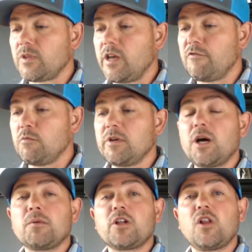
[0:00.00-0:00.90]
If you
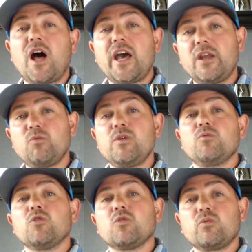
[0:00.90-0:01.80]
become a client, we
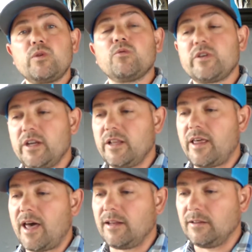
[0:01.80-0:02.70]
will get into
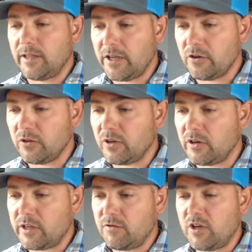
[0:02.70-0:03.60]
that later.
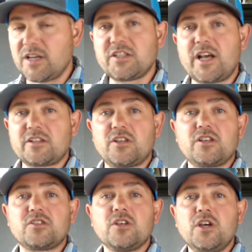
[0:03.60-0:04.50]
I'll give you guys
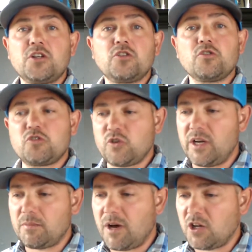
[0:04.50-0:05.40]
access to those
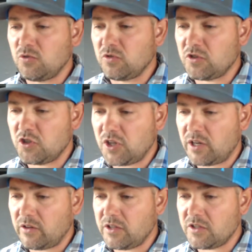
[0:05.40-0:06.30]
training modules and
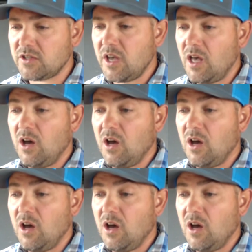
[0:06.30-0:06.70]
checklists.